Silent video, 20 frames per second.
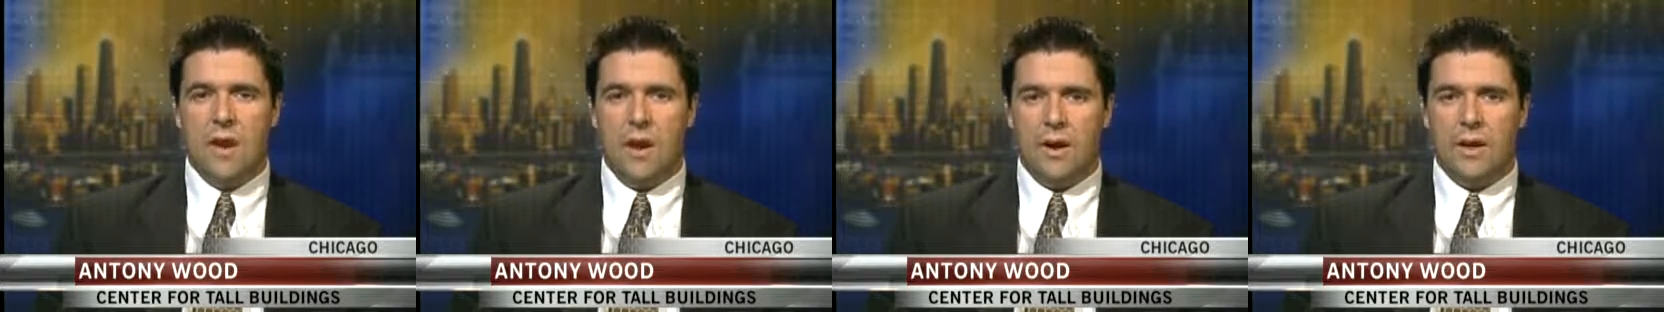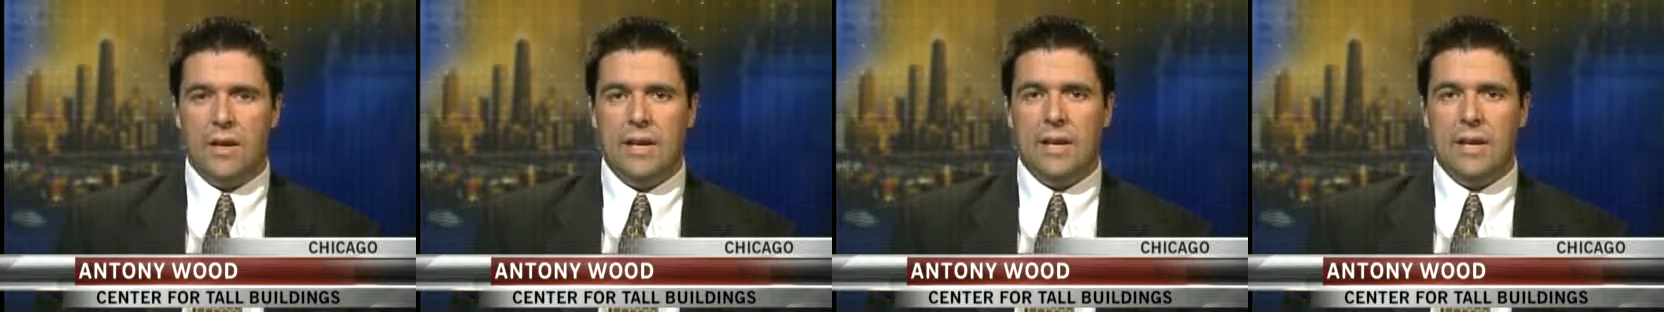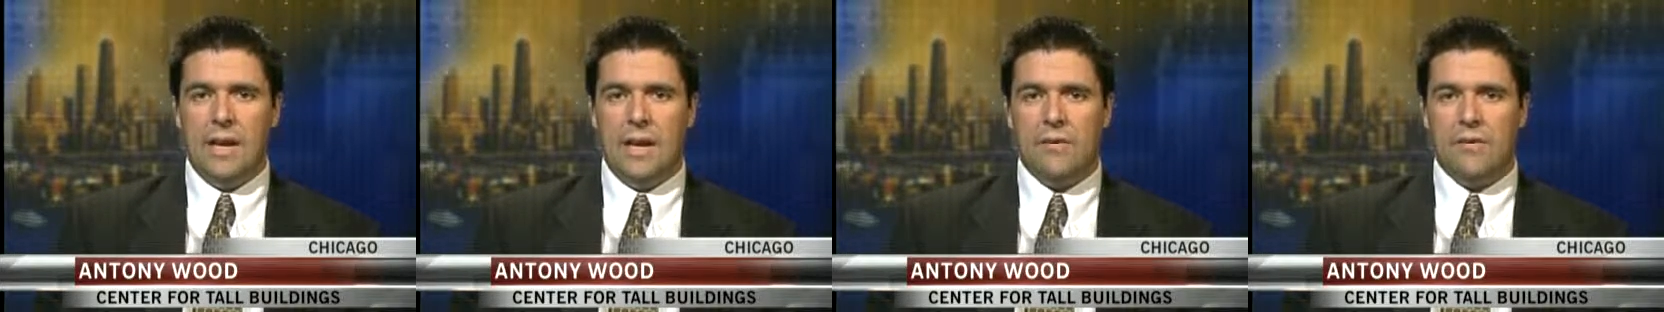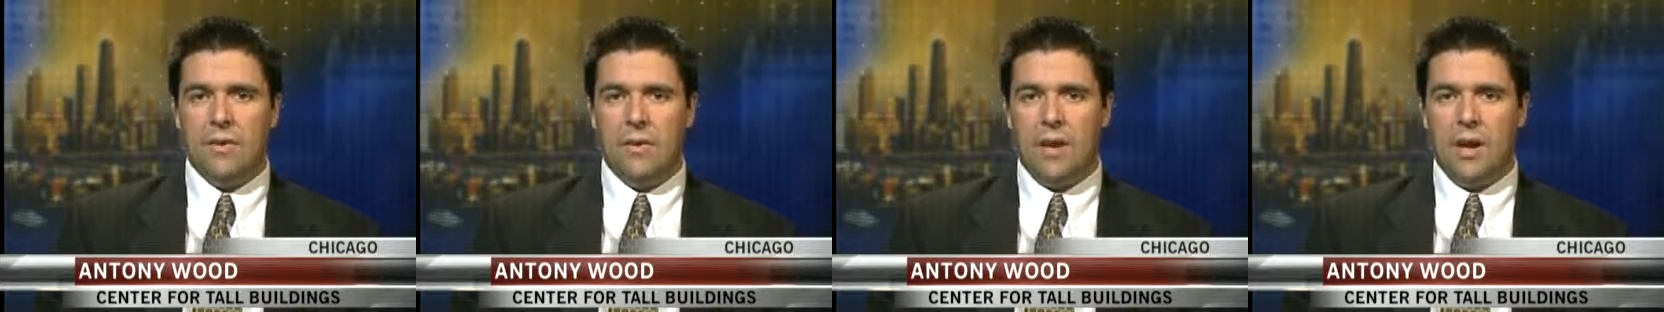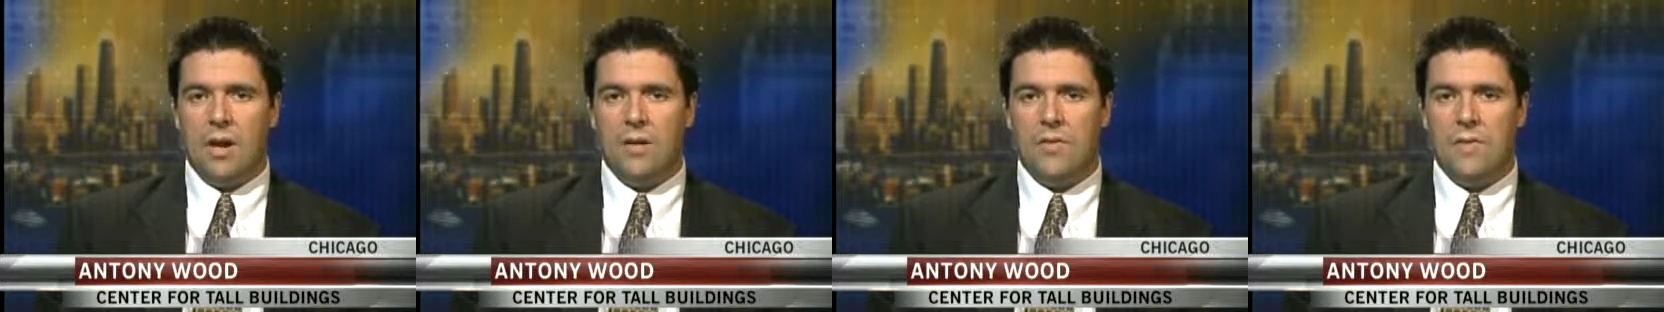
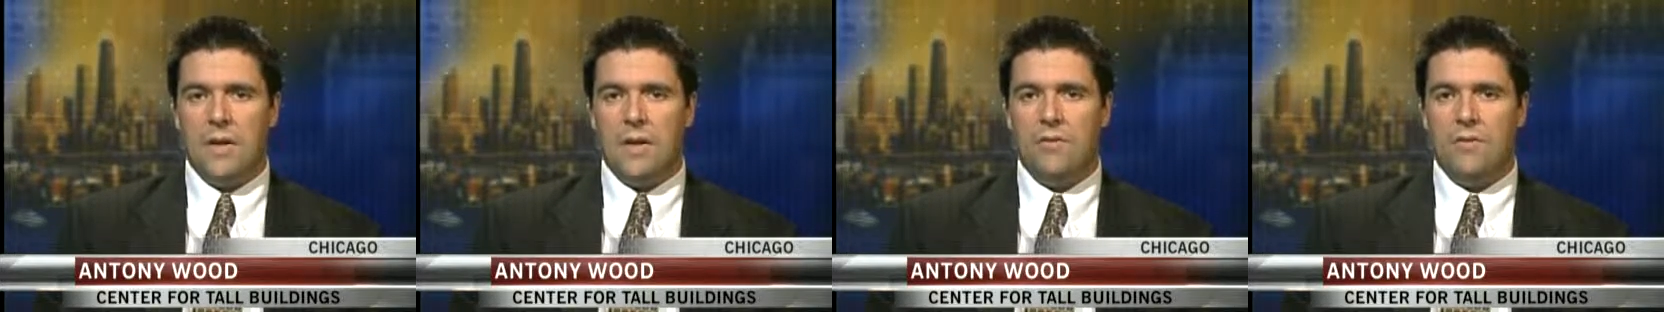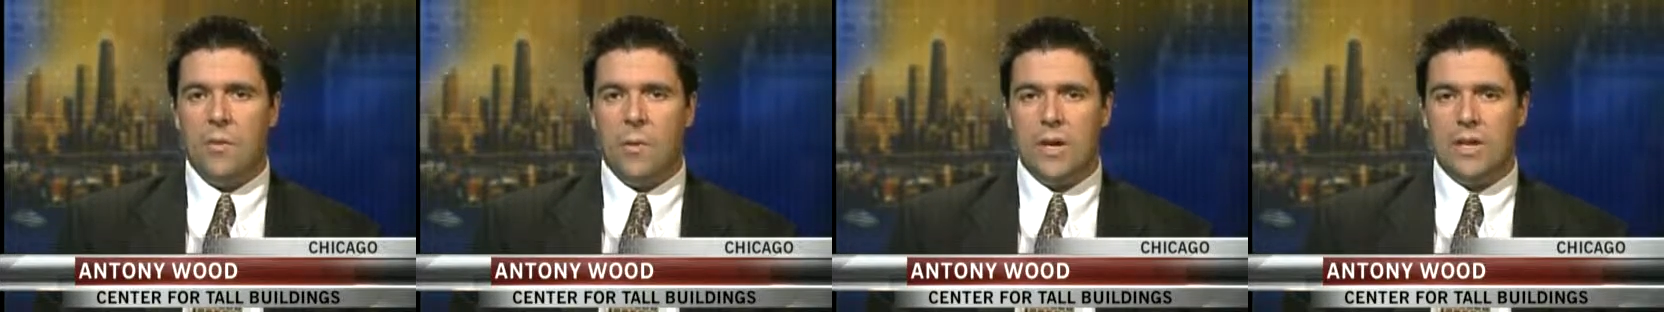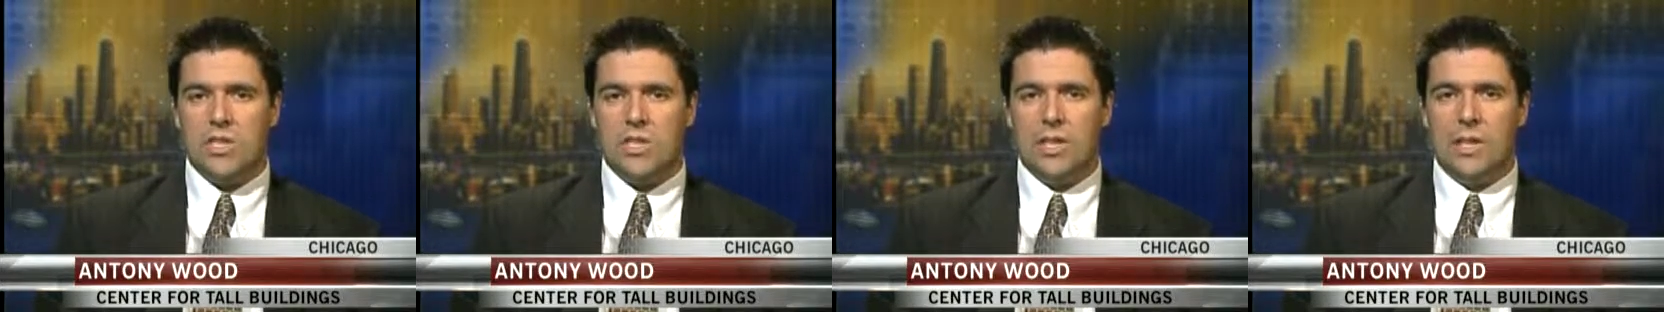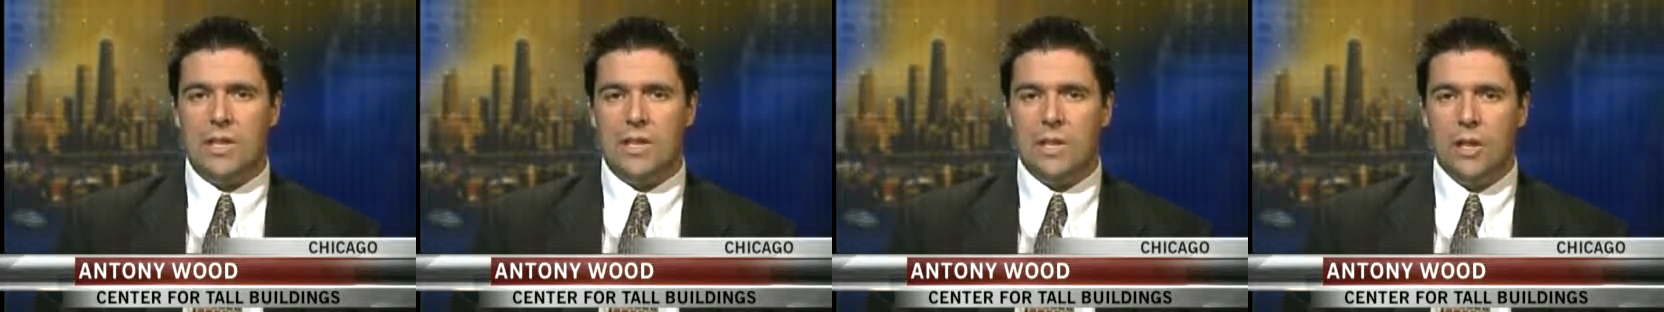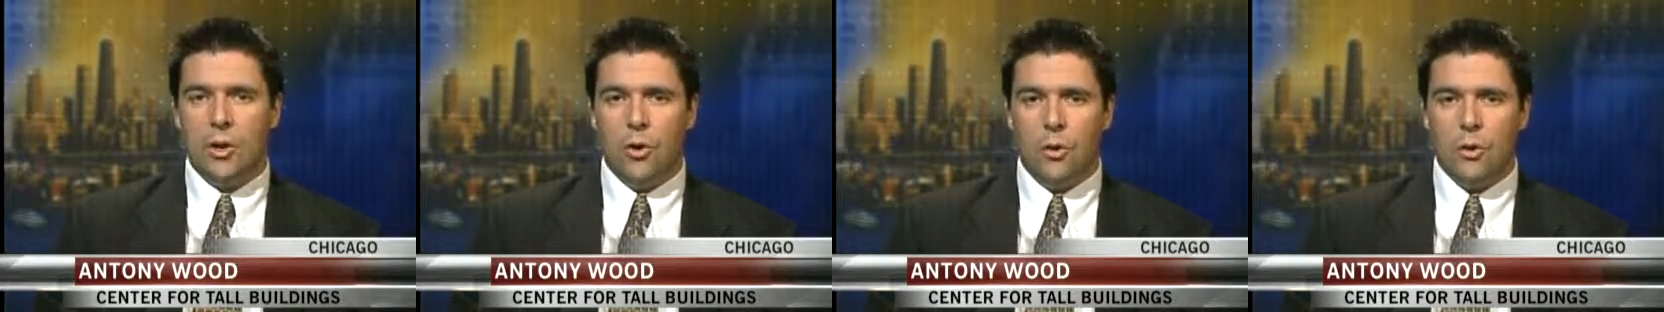9/11, I think if you actually
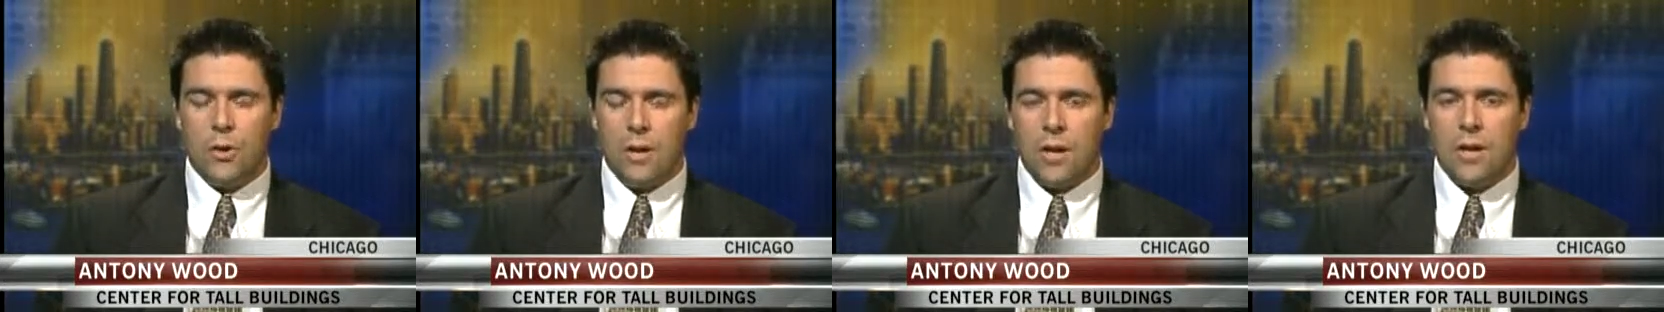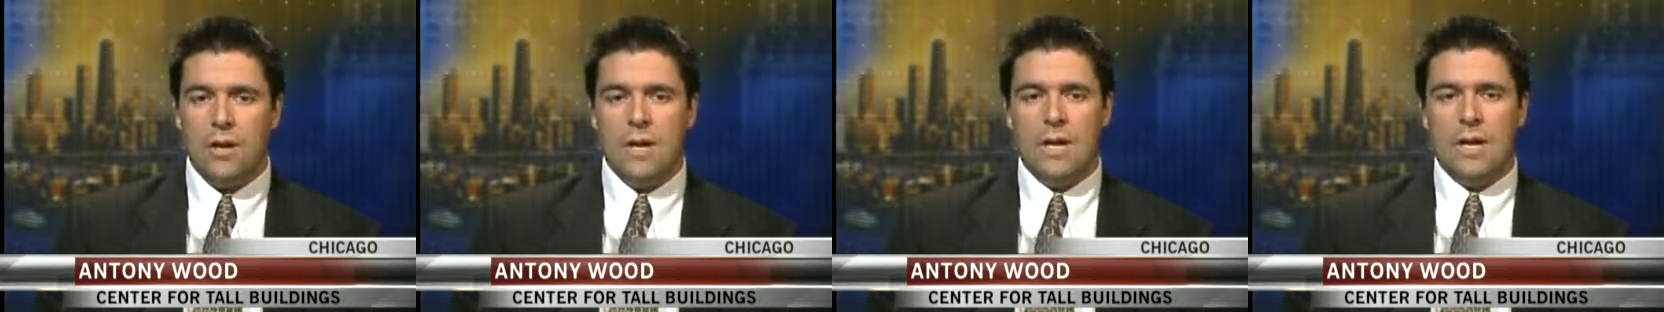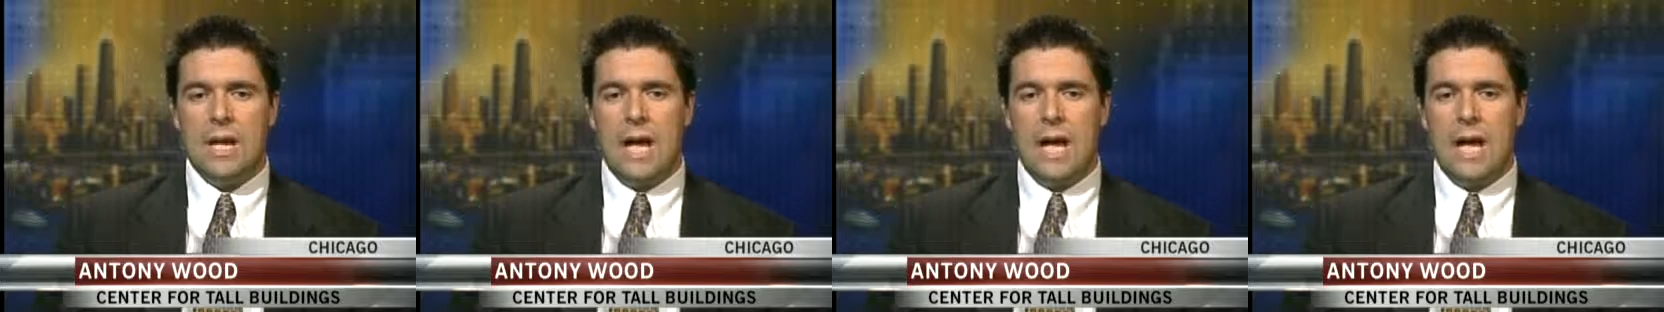look